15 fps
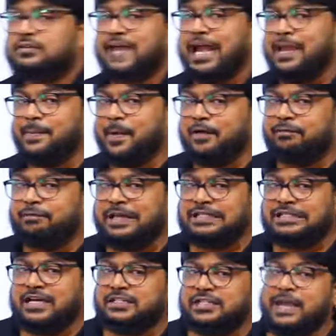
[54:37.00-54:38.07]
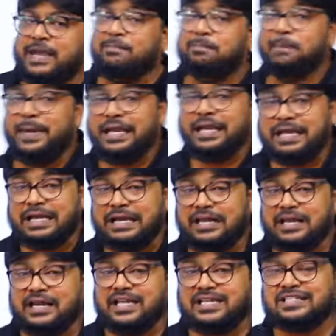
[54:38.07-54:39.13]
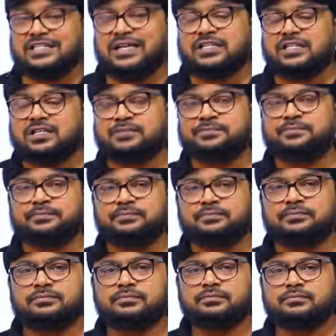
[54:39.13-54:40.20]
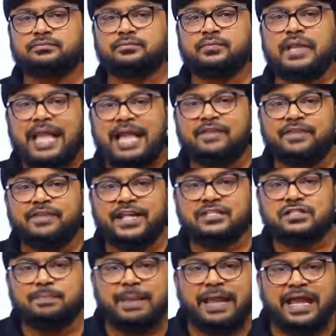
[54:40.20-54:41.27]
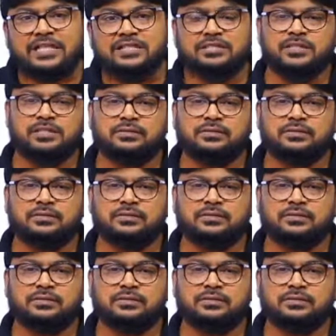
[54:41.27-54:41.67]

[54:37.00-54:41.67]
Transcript: Type of research: empirical research, evidence based.